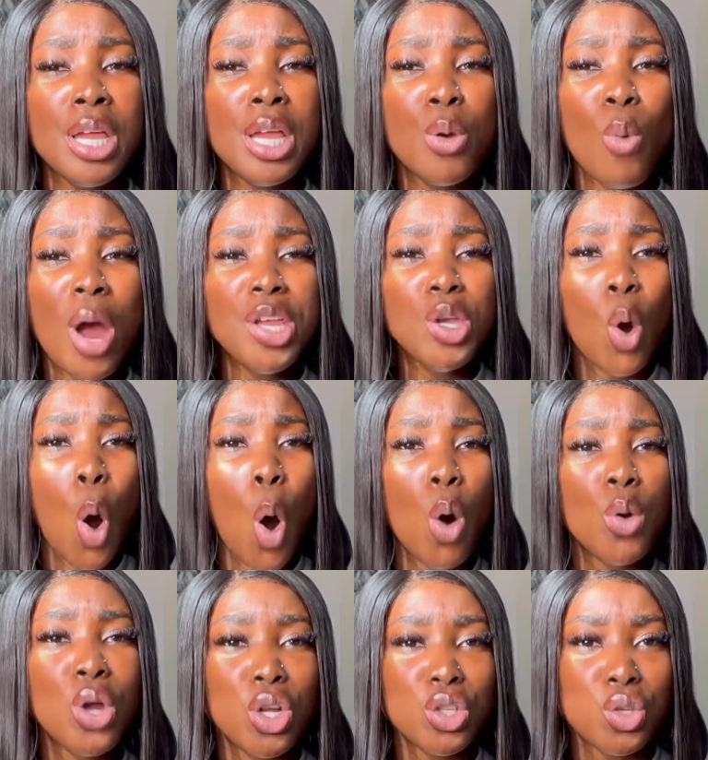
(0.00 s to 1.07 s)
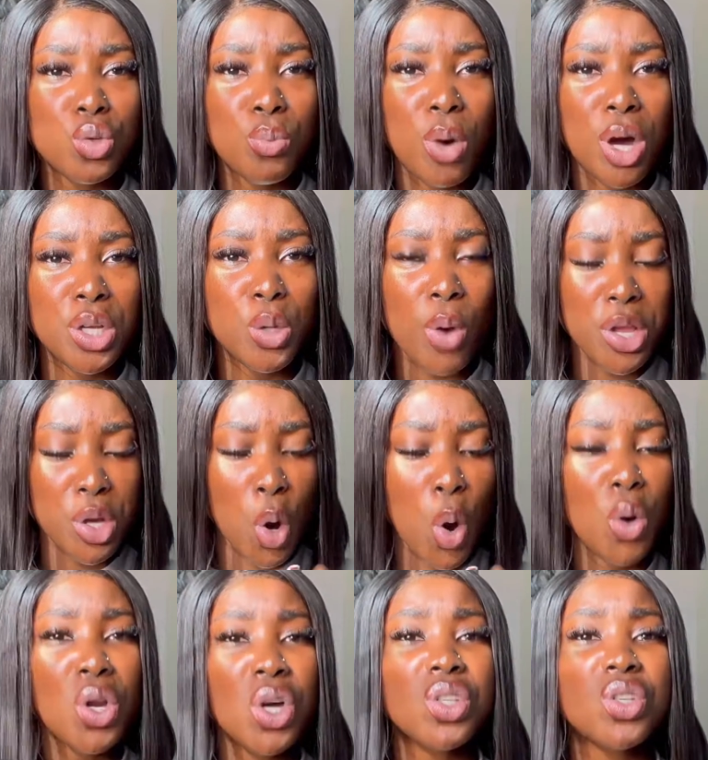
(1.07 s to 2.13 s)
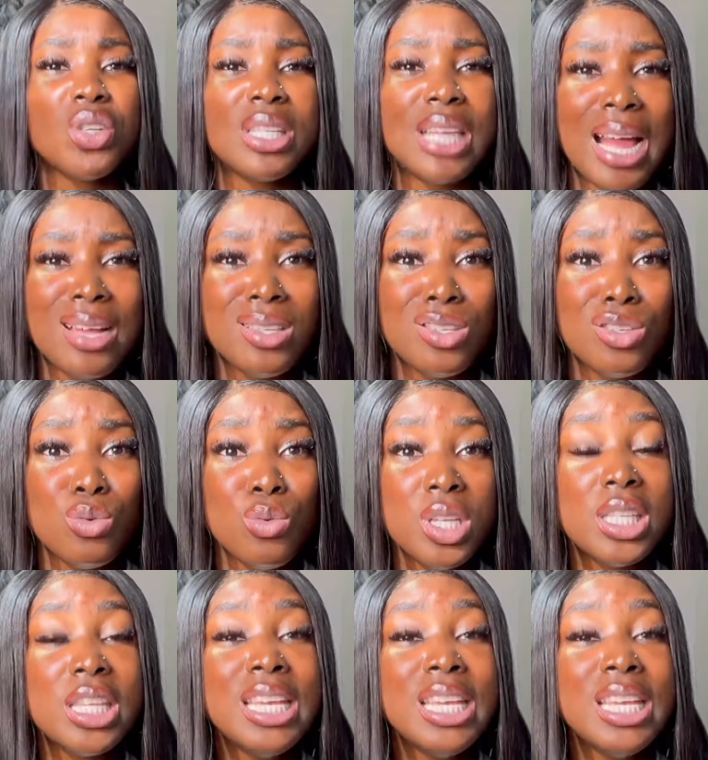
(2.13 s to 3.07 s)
when you hold on to money, when you hold on so tight to it,